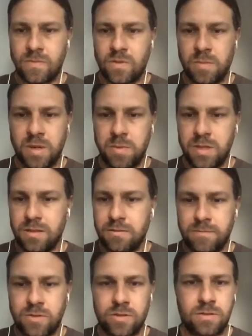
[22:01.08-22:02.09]
maybe
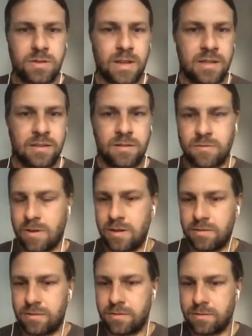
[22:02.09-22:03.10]
just ask
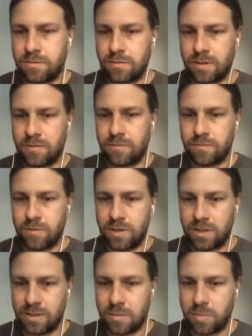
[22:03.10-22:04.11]
around to give one
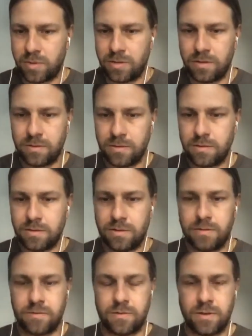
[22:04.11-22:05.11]
example
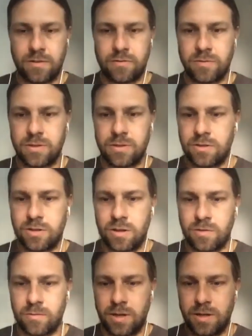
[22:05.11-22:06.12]
of research
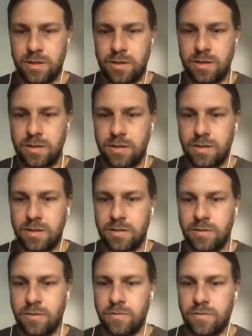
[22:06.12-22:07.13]
hardware and
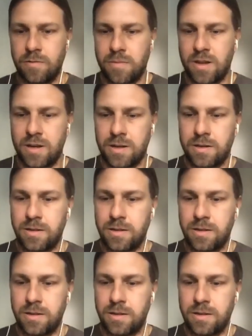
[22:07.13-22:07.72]
go from there,